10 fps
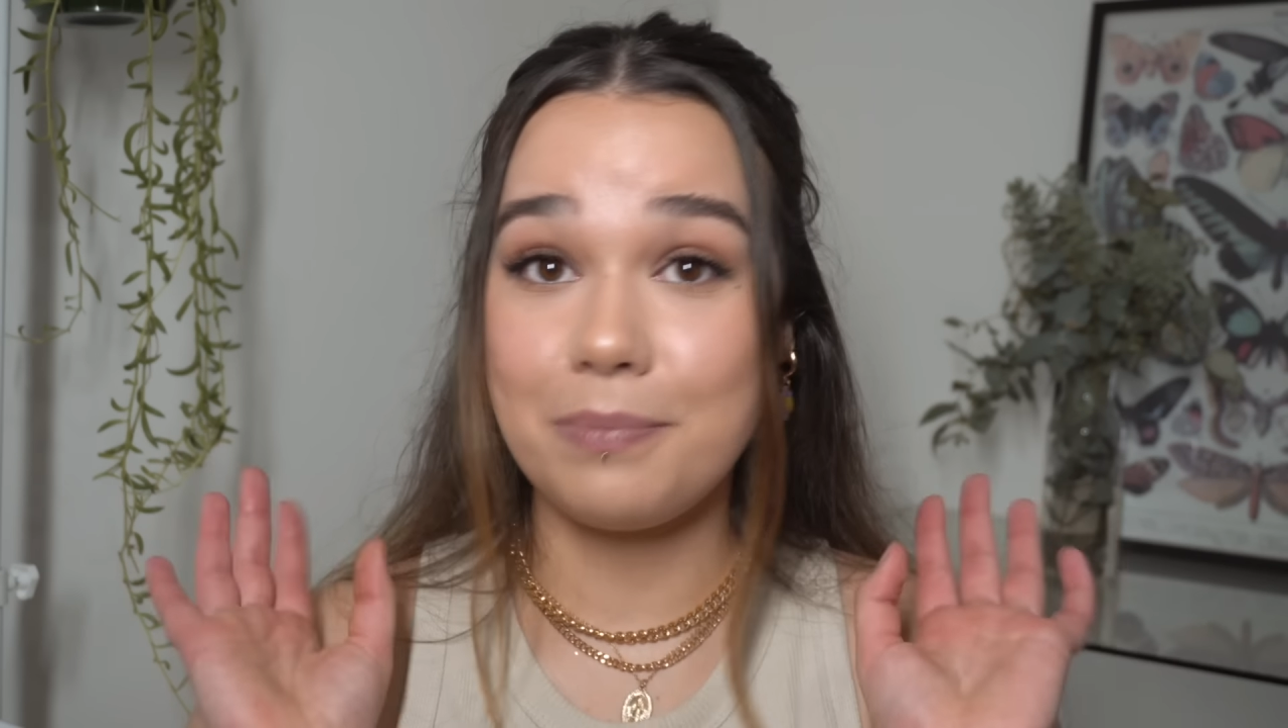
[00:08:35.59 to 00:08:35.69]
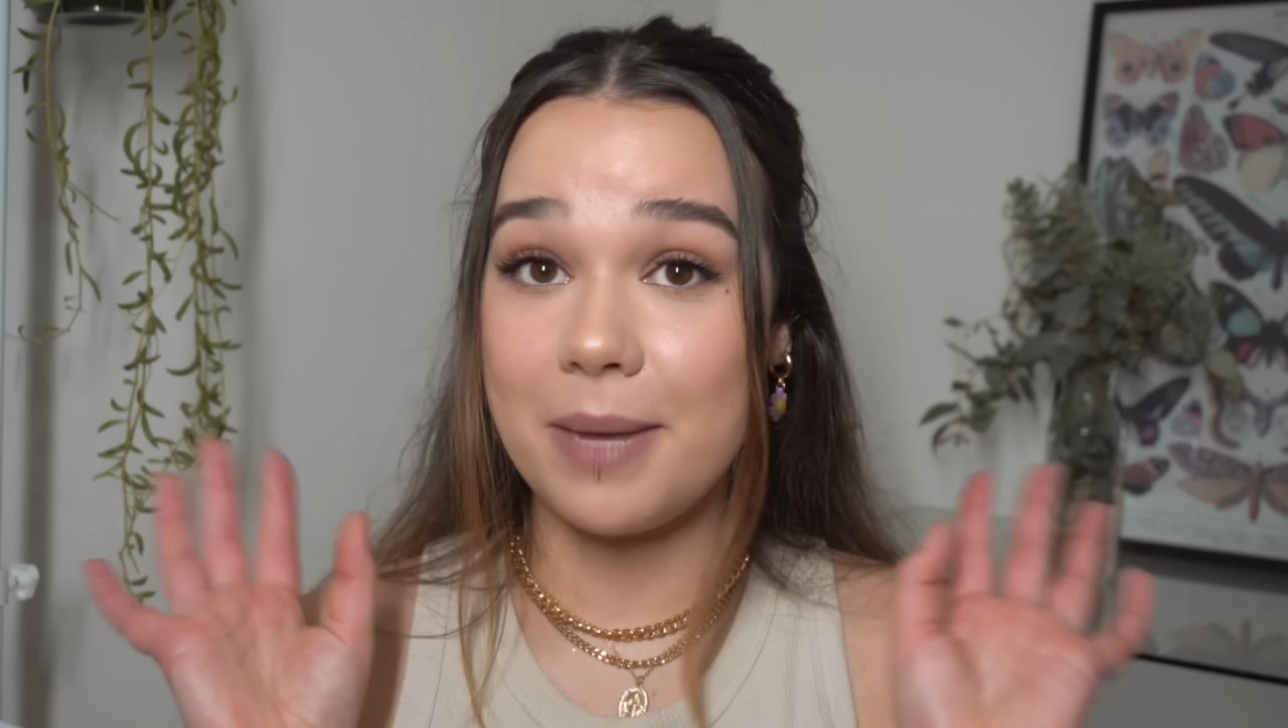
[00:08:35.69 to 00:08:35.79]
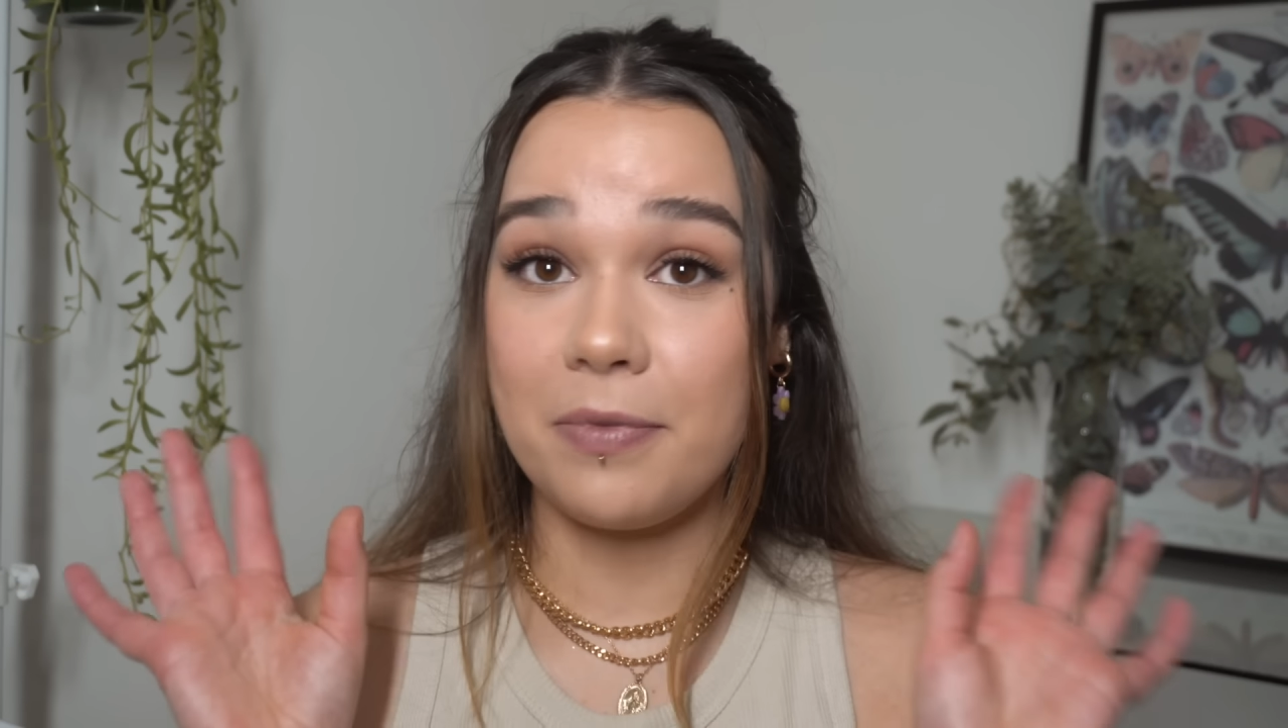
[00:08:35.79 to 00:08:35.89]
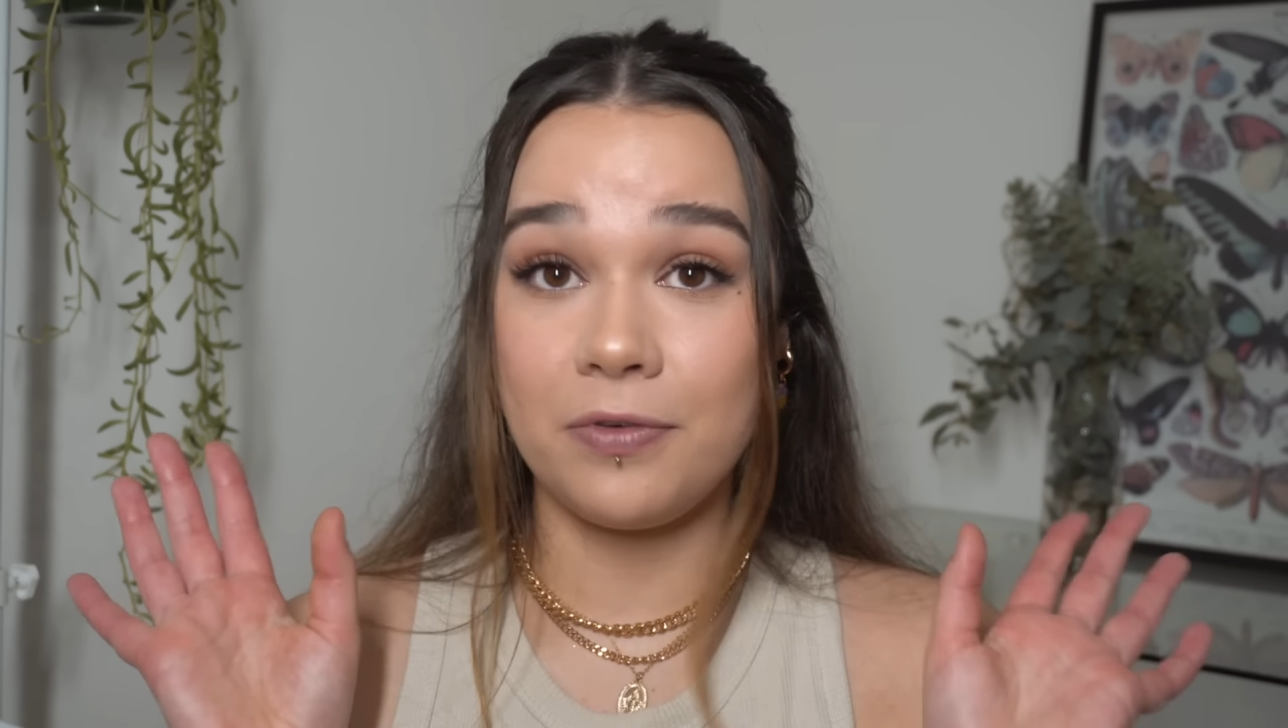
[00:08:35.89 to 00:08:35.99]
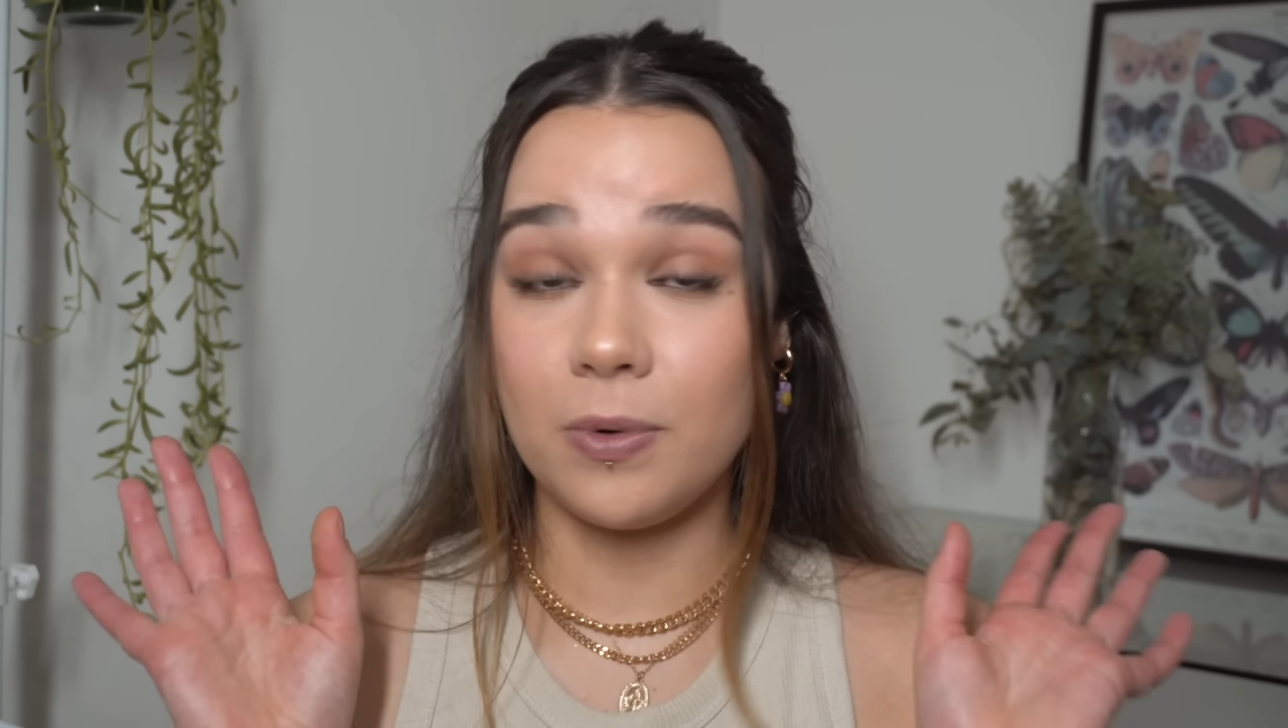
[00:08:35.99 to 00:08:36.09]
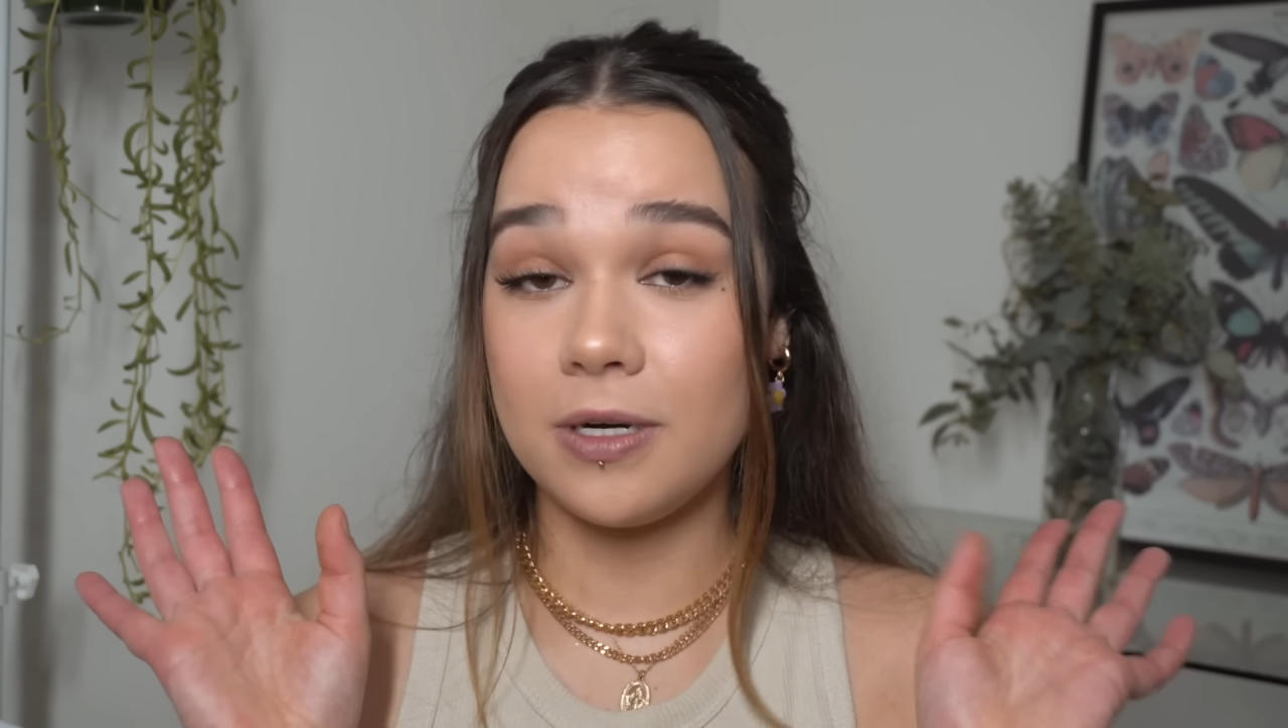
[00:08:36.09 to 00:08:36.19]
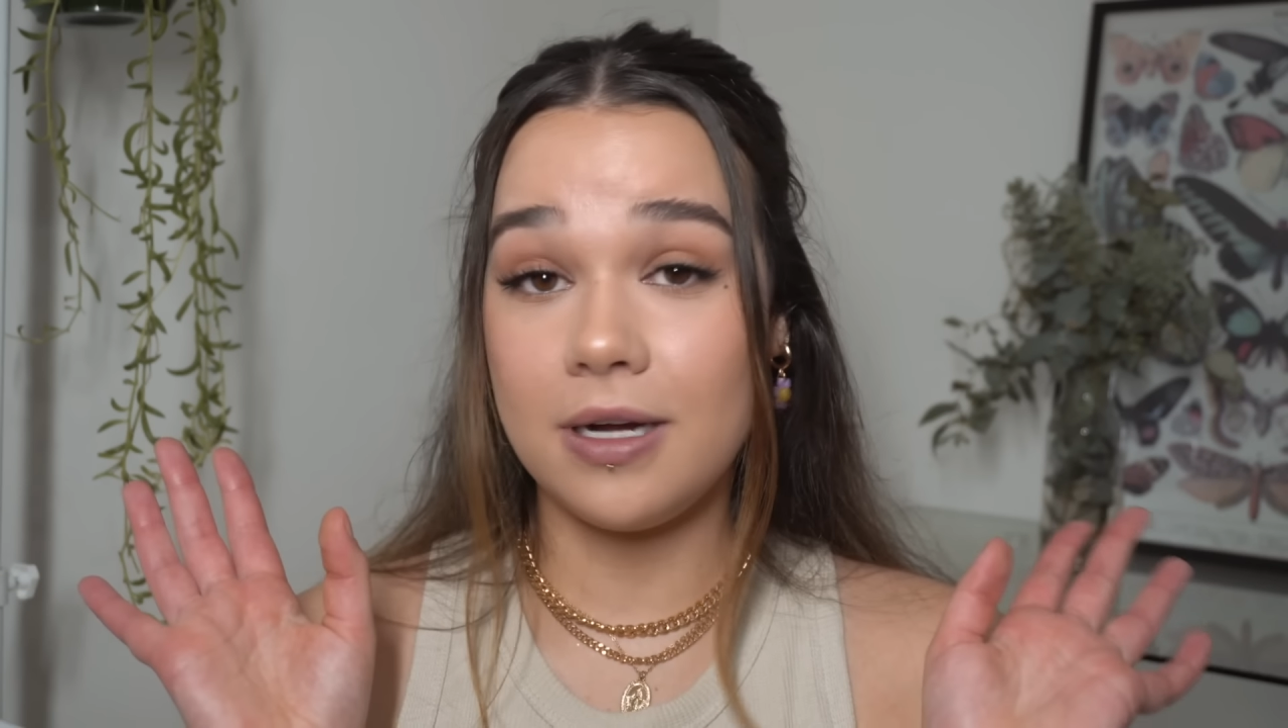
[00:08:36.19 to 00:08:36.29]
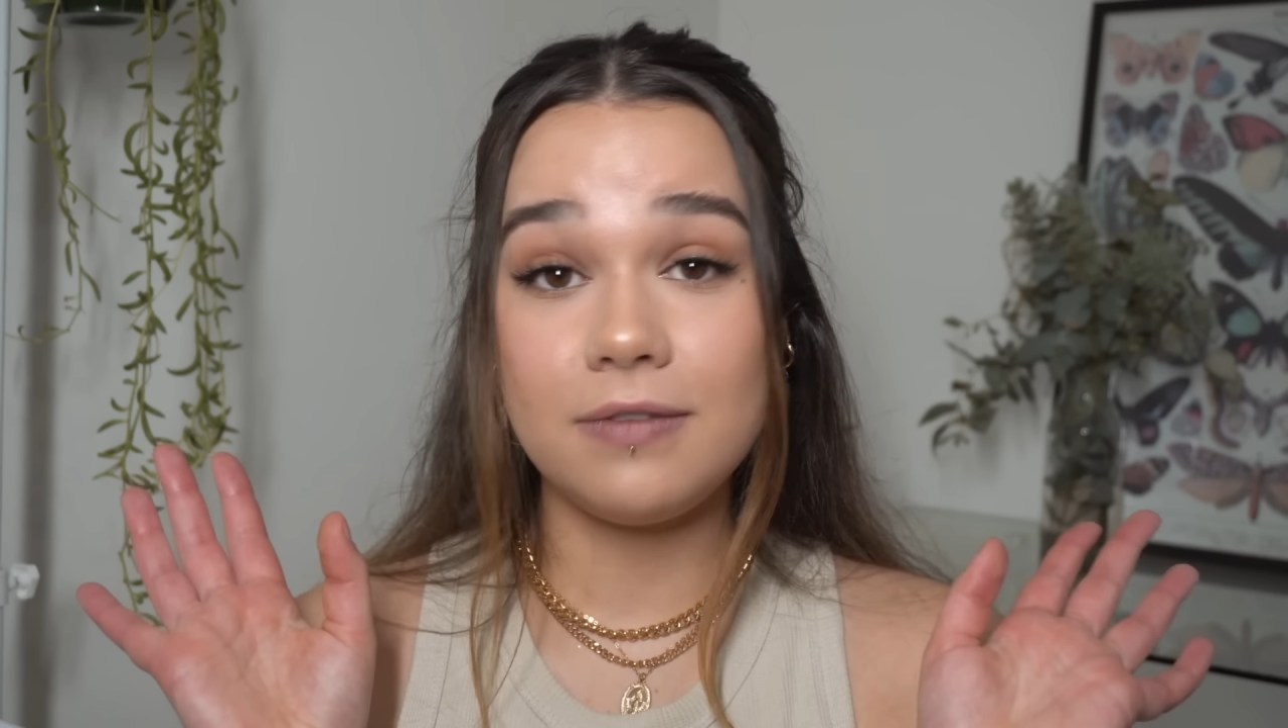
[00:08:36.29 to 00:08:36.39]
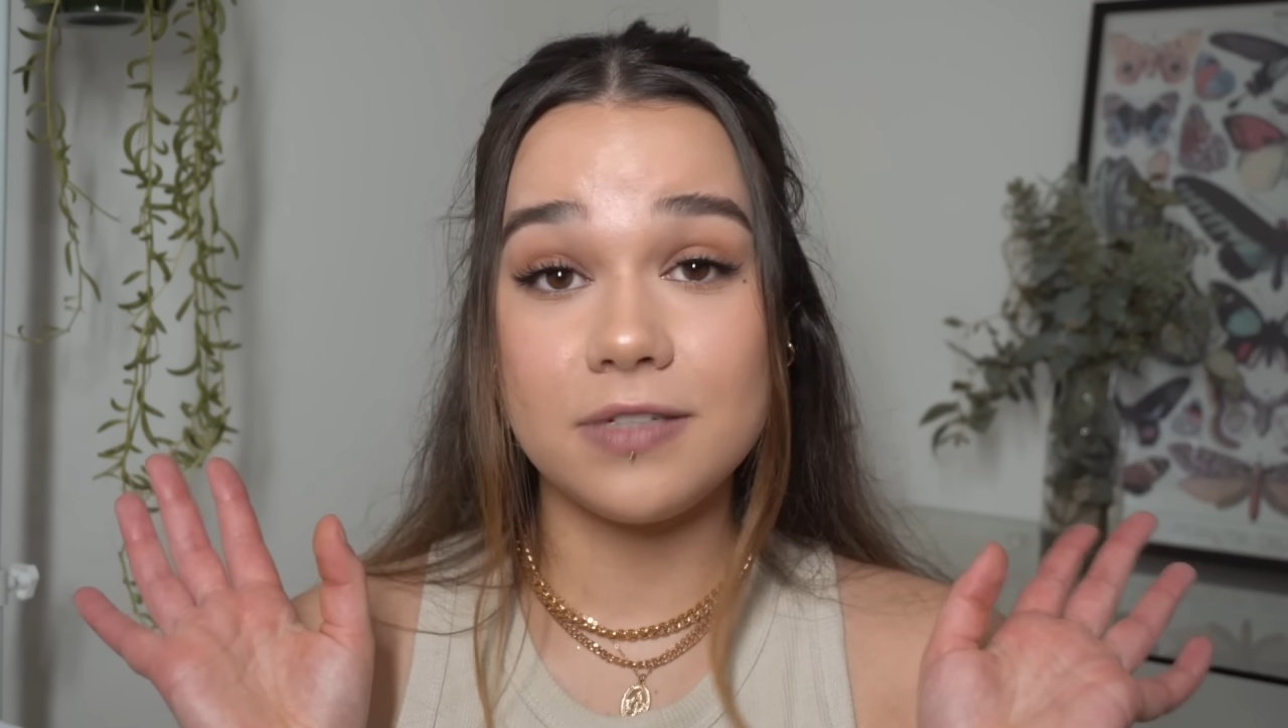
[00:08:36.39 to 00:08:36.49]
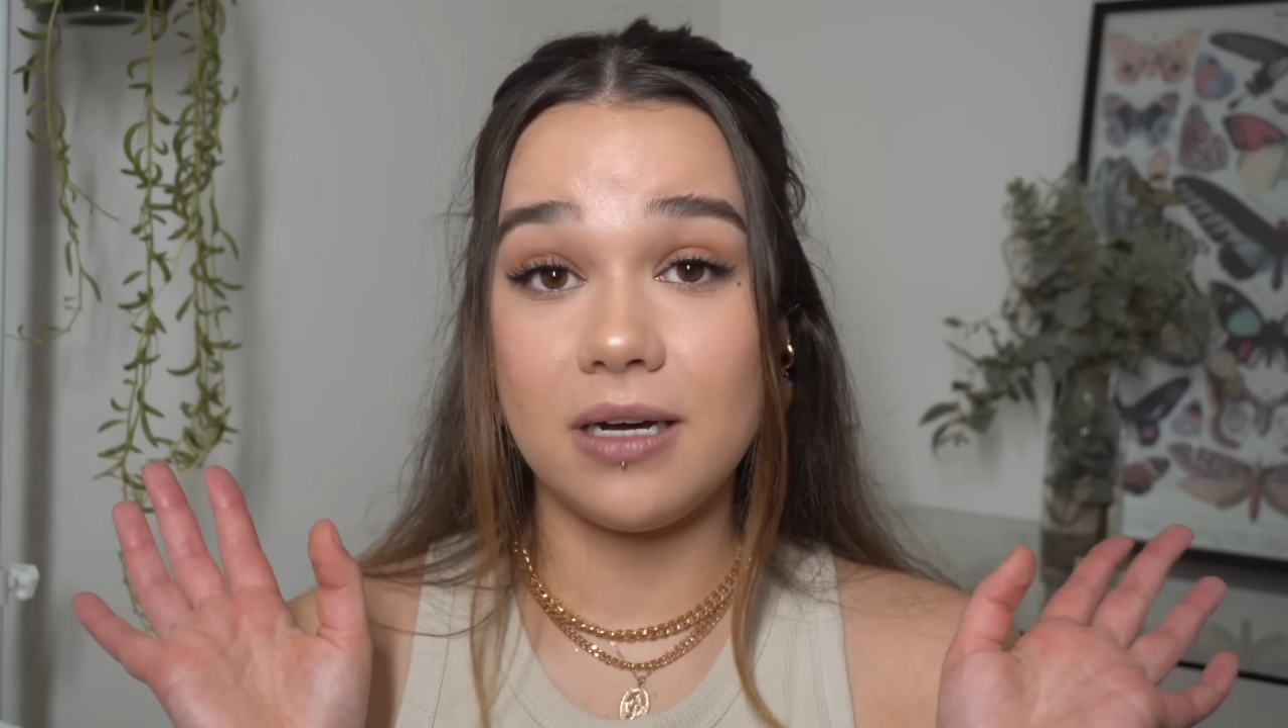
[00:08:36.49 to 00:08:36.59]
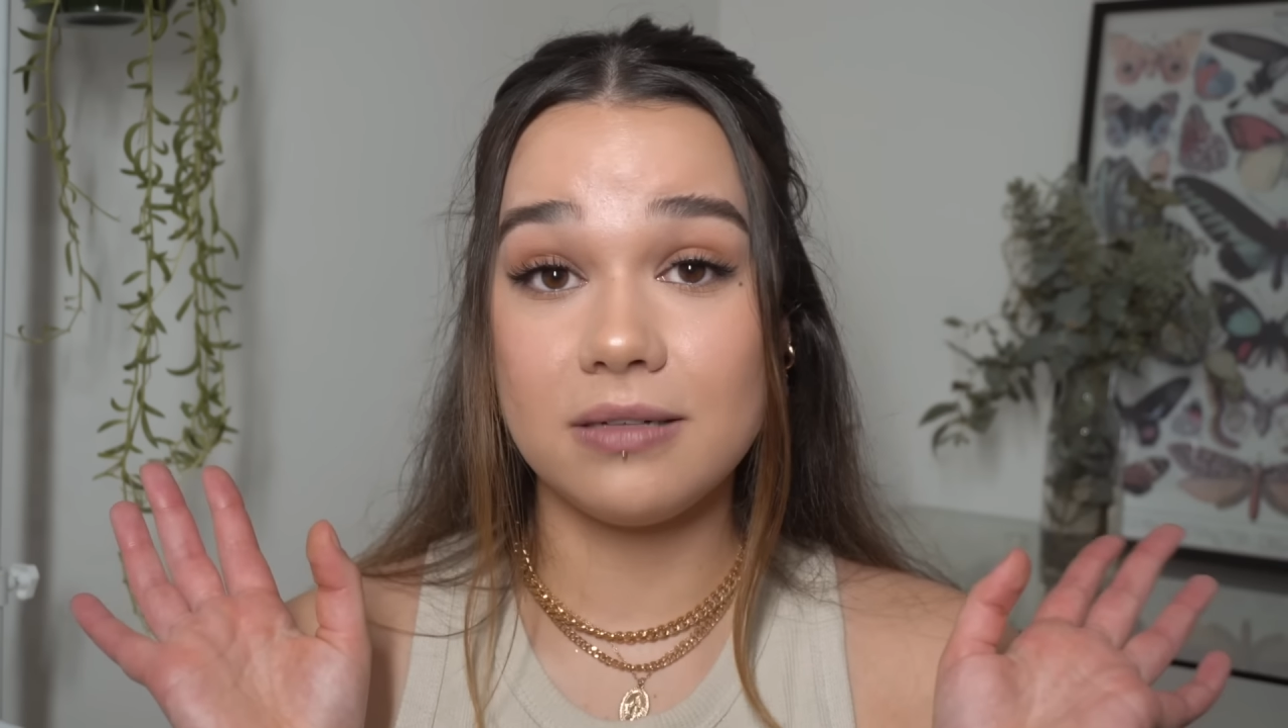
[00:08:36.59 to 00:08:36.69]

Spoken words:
my before and after.